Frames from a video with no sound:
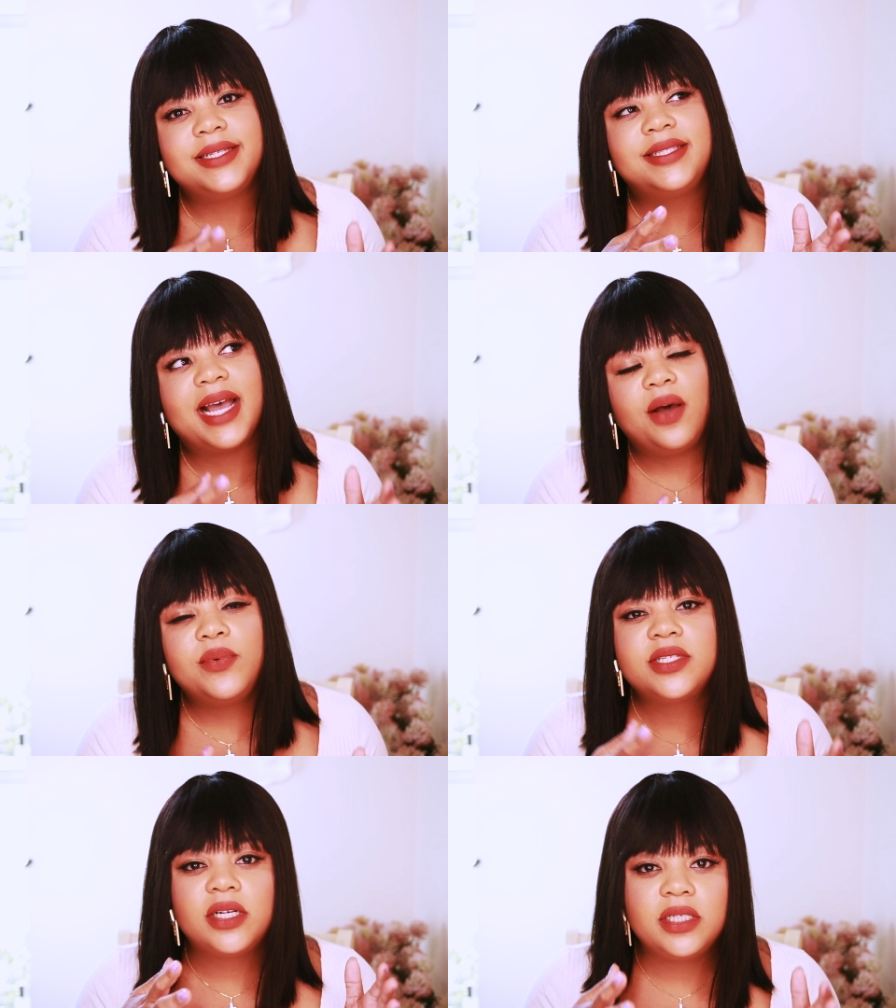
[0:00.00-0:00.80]
That
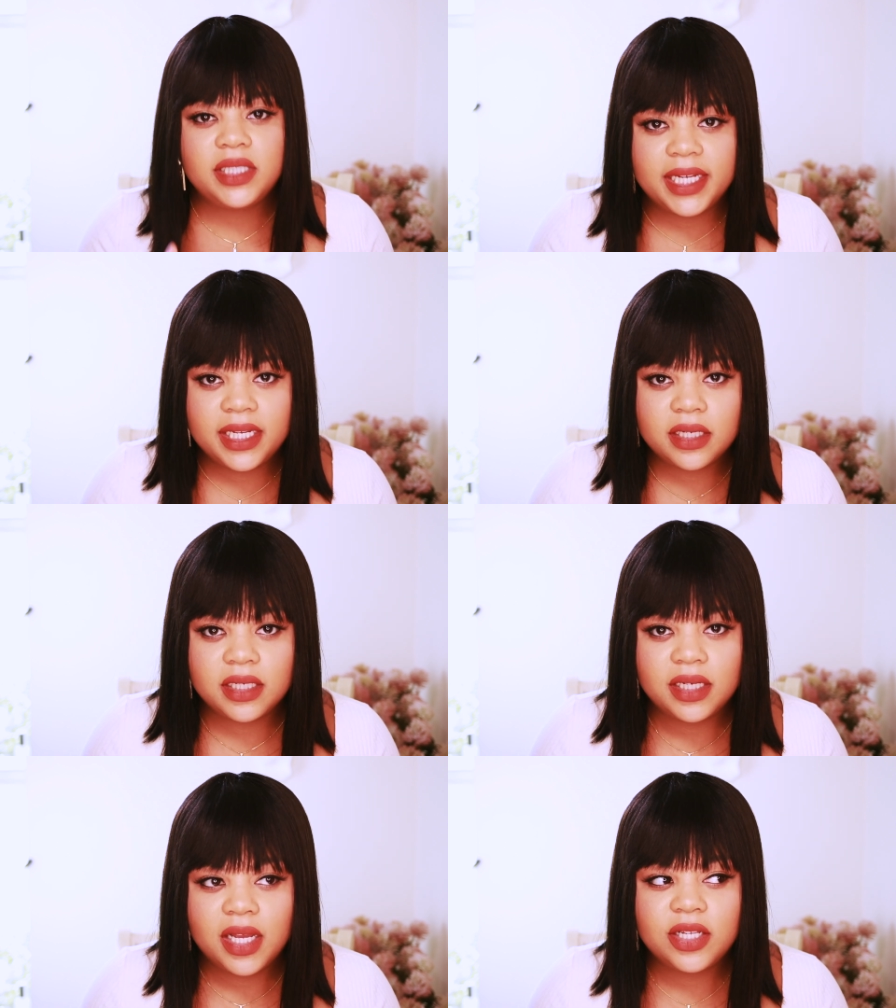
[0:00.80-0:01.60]
was her link
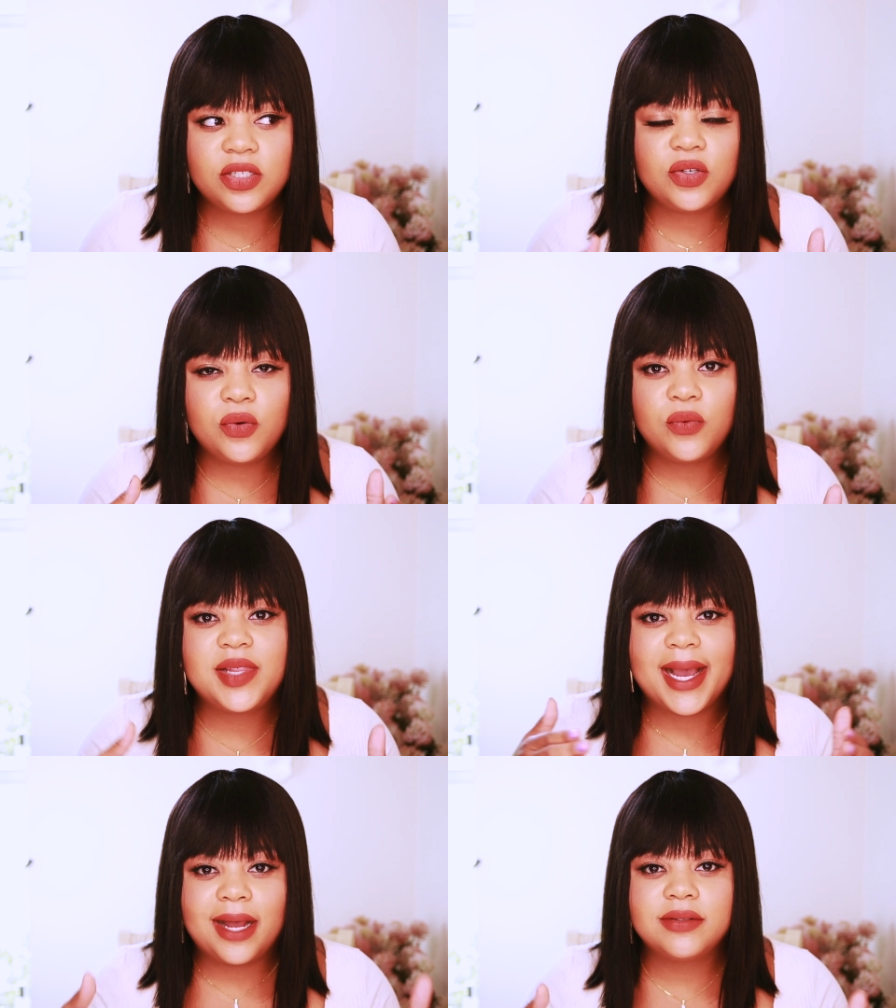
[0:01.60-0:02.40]
to the
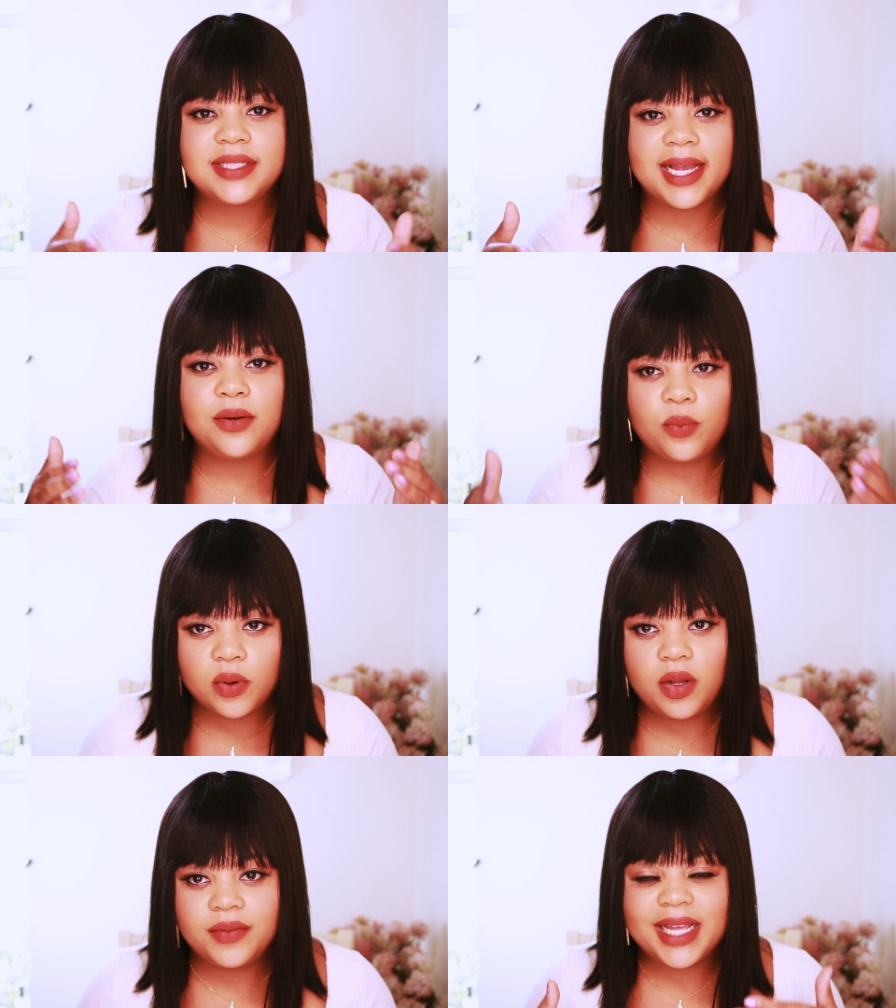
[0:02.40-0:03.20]
outside
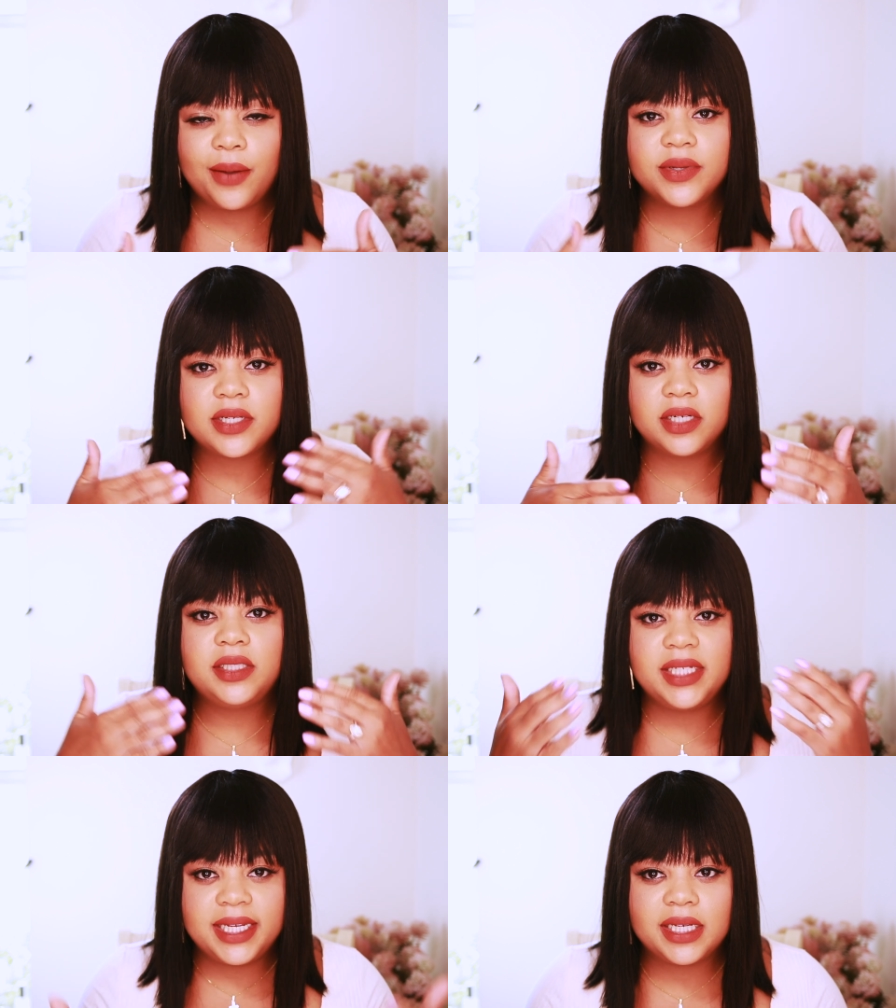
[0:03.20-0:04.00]
world. That was her
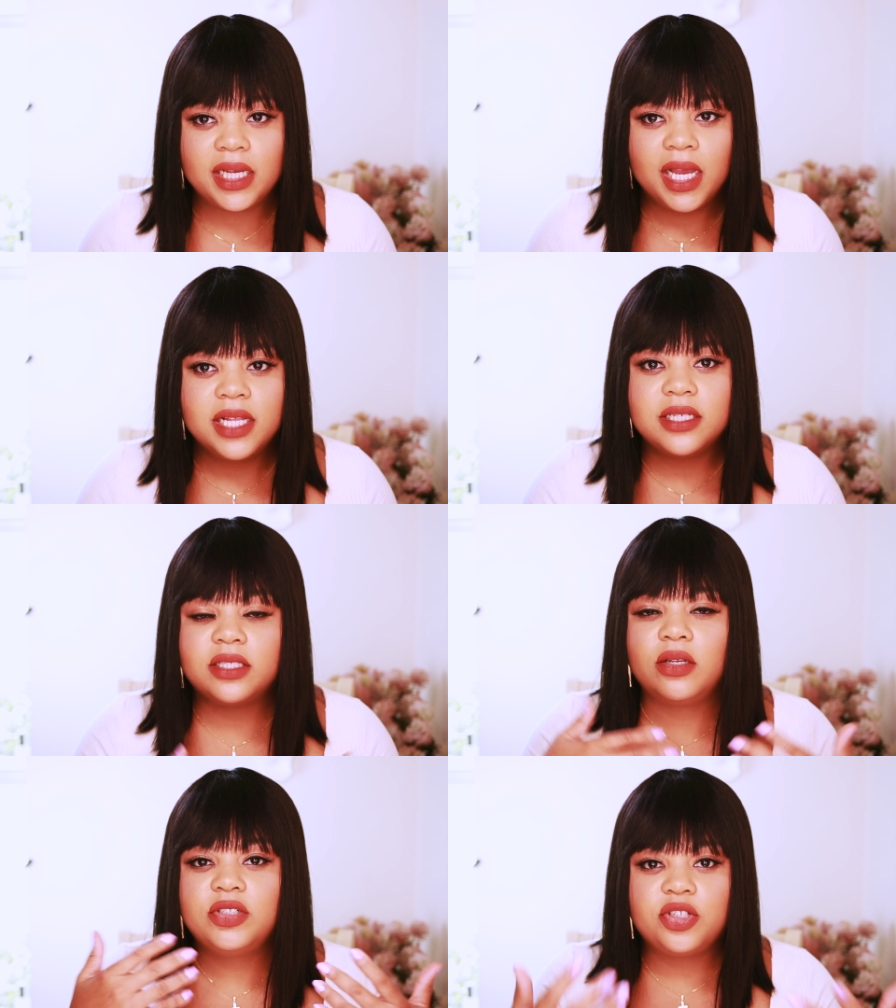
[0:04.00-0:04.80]
link to
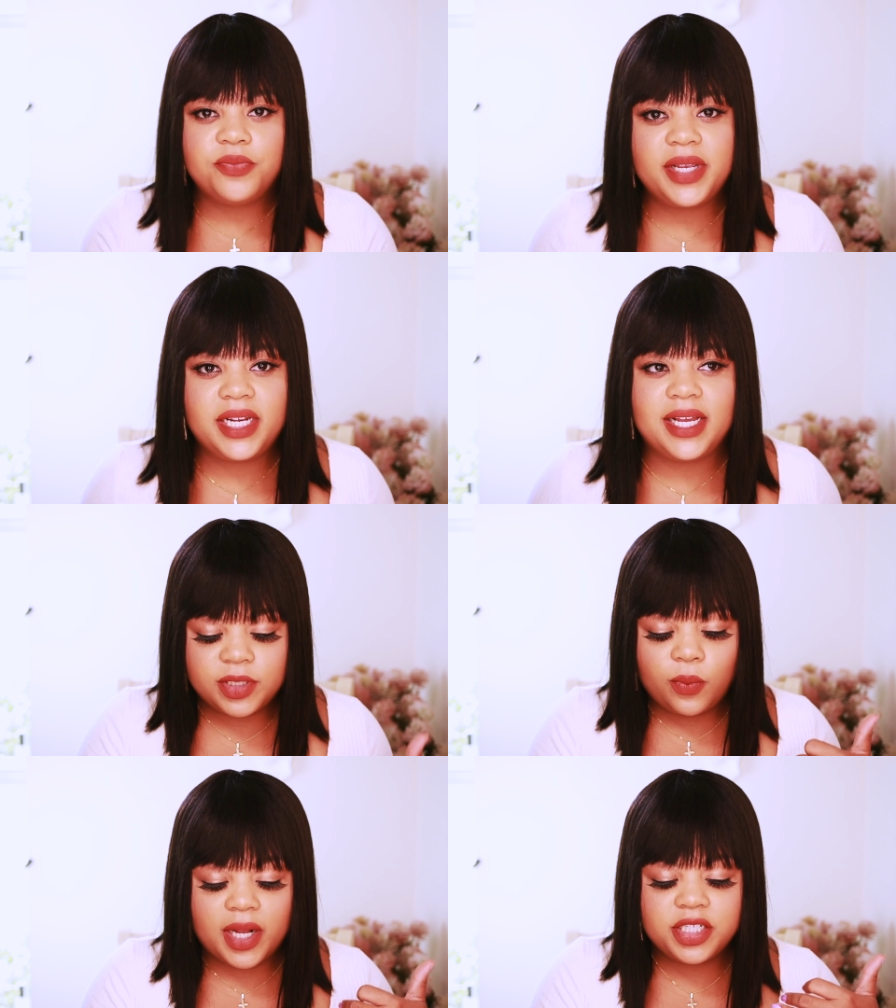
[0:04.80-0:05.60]
social media, to
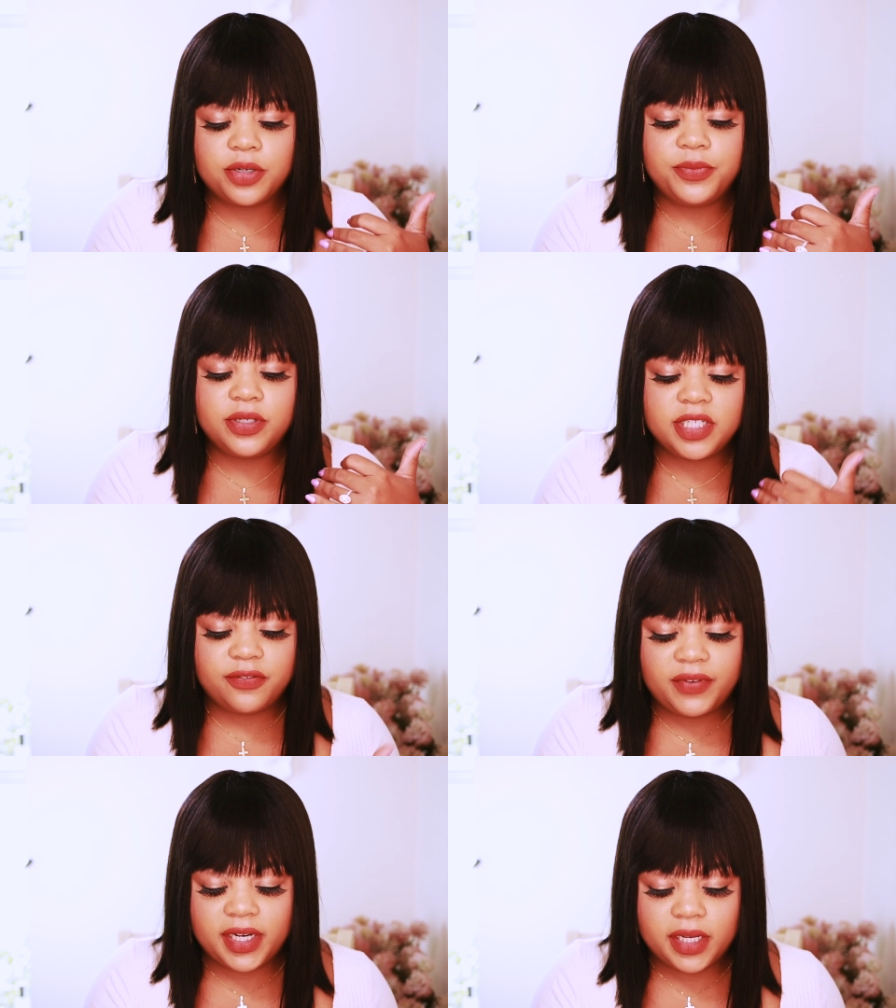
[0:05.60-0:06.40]
watch her music
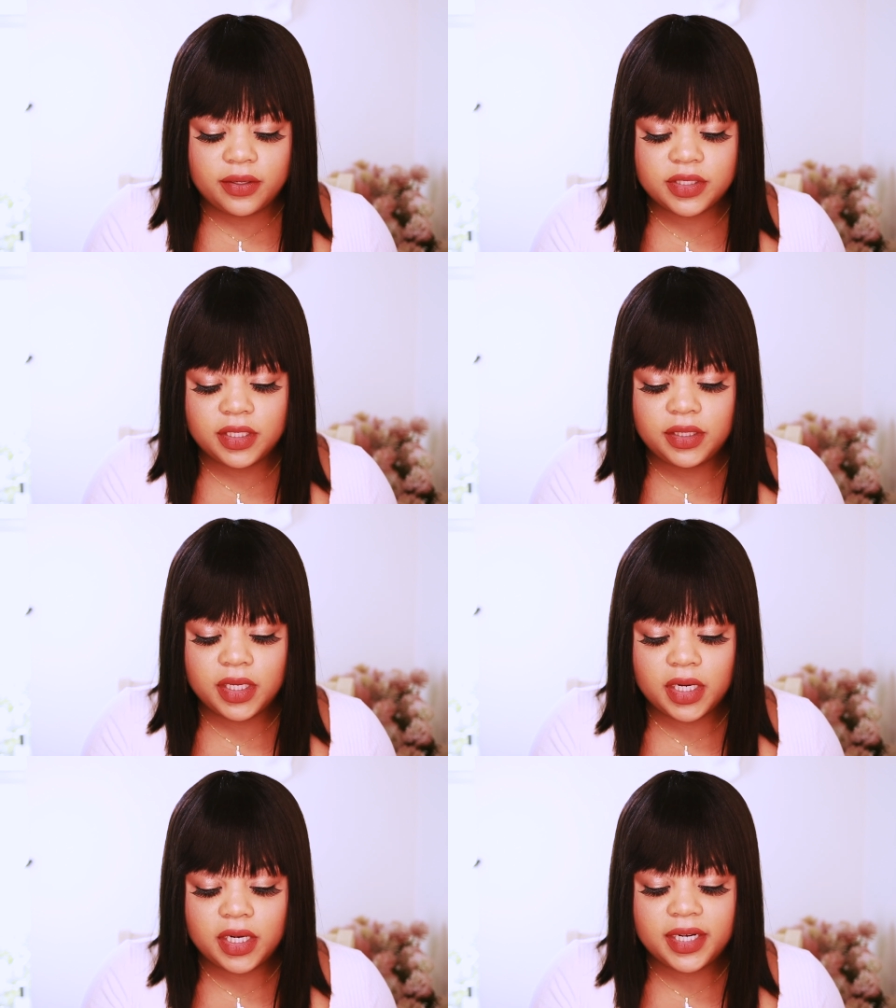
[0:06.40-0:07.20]
videos, to
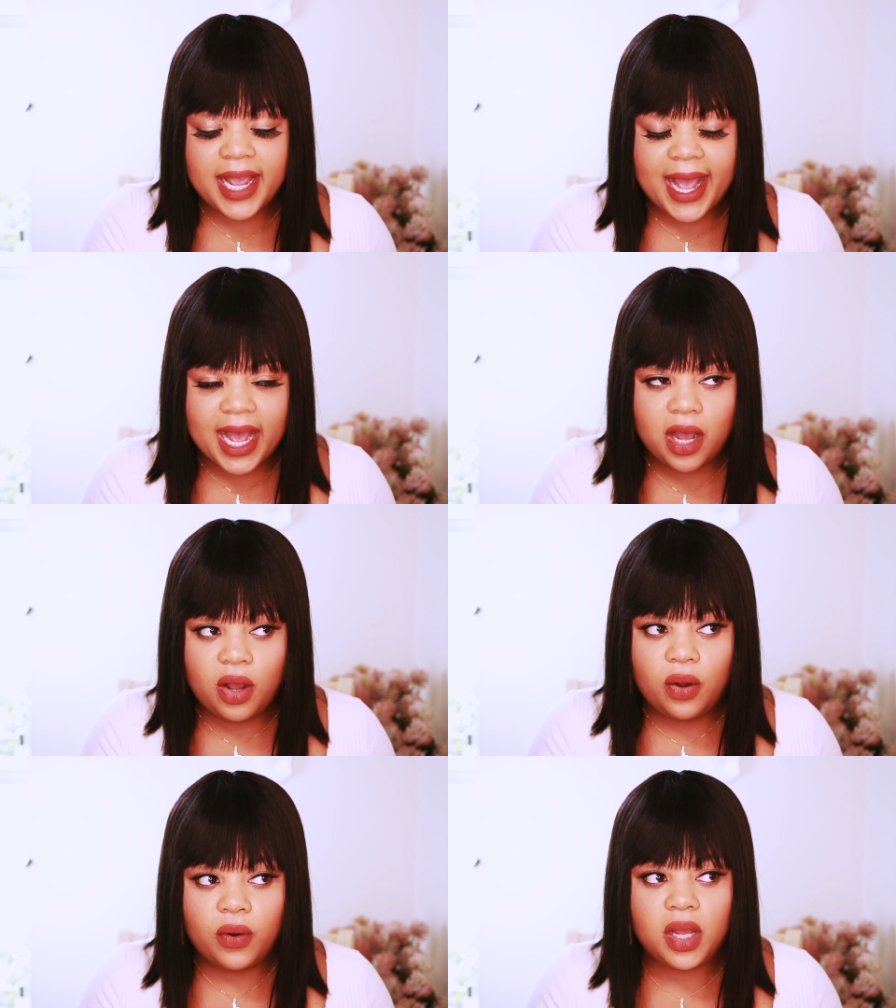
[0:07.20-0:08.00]
learn
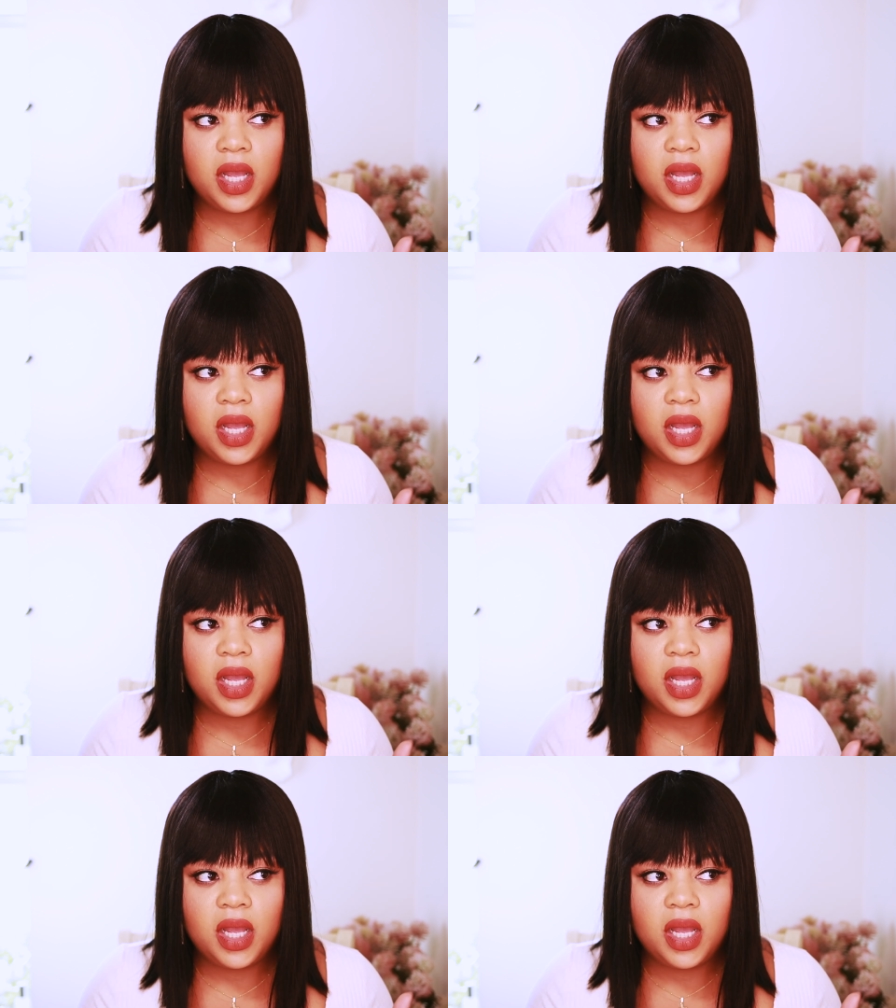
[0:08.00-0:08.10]
how